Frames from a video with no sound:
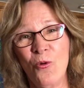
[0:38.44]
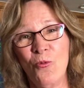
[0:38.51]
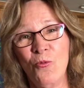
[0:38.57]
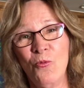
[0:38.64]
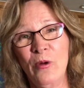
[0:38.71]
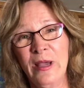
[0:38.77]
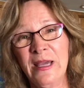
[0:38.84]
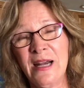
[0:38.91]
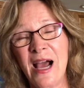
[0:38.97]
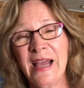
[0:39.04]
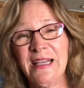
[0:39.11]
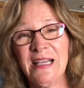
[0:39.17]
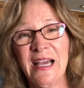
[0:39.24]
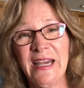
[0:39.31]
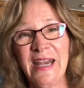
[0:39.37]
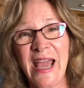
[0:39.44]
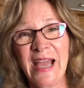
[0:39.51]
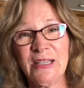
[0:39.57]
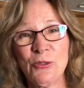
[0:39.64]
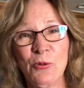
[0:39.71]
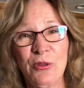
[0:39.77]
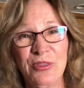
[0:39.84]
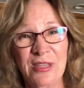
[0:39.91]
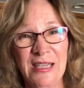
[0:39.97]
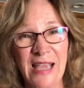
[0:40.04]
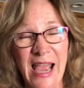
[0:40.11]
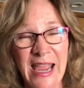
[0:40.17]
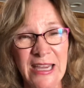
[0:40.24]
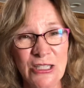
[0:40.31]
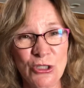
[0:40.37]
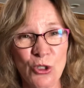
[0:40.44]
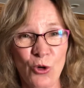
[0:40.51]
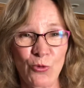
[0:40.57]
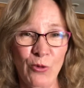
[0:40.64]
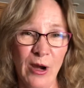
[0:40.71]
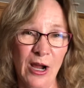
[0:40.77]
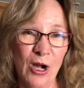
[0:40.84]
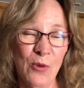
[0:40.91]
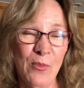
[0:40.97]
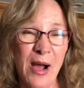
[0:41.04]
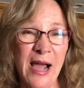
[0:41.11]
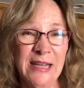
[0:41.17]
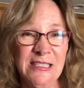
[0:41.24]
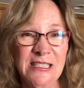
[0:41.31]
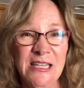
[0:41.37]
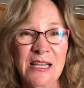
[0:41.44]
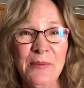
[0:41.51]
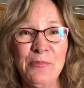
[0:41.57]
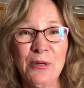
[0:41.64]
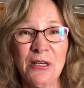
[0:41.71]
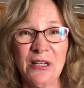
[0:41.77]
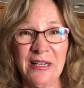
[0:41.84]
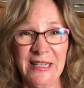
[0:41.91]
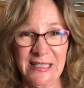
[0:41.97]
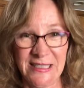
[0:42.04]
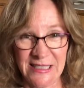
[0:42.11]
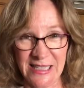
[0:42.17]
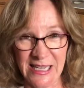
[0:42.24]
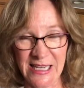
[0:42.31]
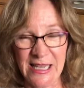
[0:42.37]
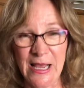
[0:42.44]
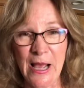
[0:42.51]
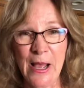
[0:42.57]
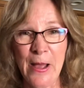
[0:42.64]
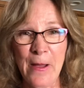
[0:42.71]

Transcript: when I connect with the angel realm, I typically see